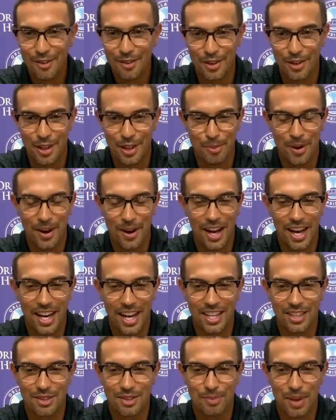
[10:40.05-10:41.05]
For the
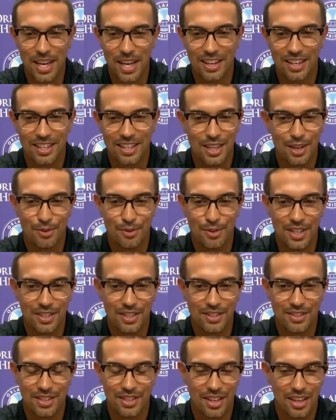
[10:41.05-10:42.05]
Pride, making a
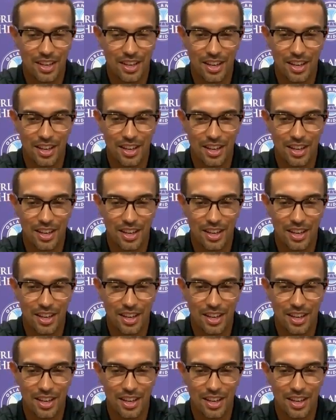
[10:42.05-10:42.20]
difference,